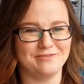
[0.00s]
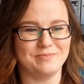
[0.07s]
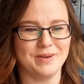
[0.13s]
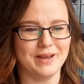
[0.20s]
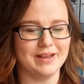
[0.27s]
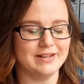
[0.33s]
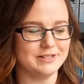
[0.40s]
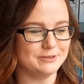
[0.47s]

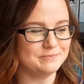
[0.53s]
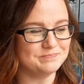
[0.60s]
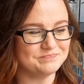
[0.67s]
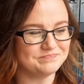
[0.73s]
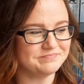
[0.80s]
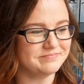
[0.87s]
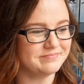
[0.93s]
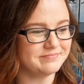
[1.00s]
made.
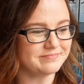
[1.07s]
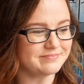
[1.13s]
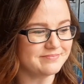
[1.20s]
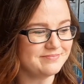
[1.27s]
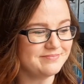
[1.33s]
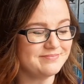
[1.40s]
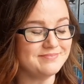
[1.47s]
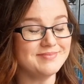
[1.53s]

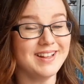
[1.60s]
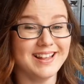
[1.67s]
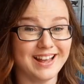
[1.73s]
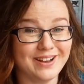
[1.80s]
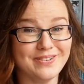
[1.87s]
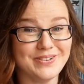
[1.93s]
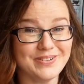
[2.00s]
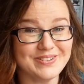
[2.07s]

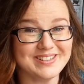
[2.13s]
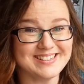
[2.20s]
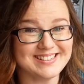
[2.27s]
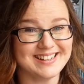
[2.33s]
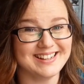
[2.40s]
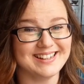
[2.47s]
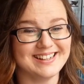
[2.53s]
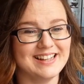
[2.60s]
How cool is
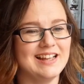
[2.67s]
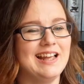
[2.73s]
that?